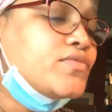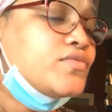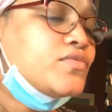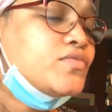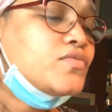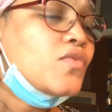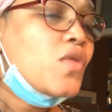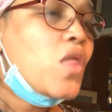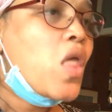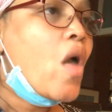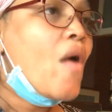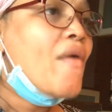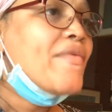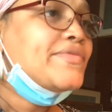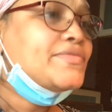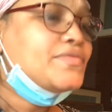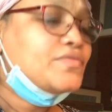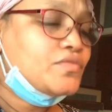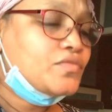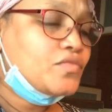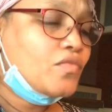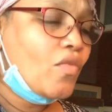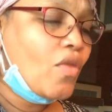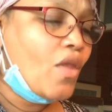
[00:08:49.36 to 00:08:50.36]
My plate from
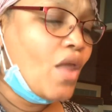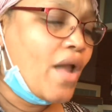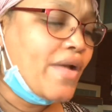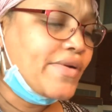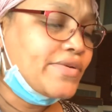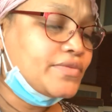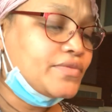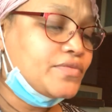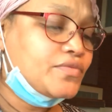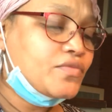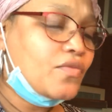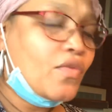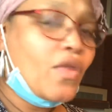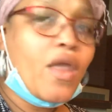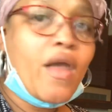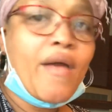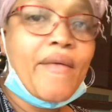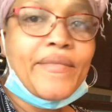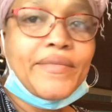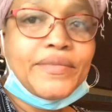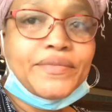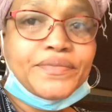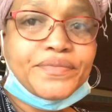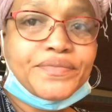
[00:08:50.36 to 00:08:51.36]
yesterday, I didn't even eat the
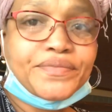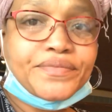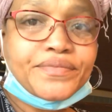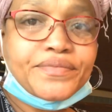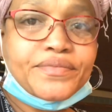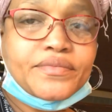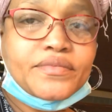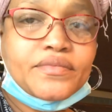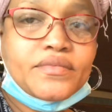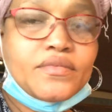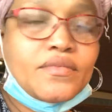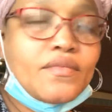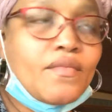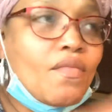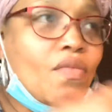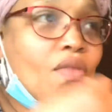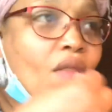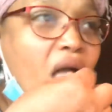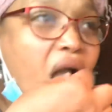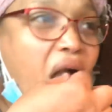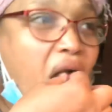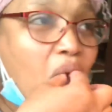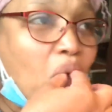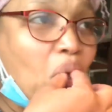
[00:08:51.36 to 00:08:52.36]
rest of that in my
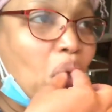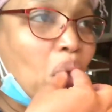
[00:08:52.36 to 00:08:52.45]
plate.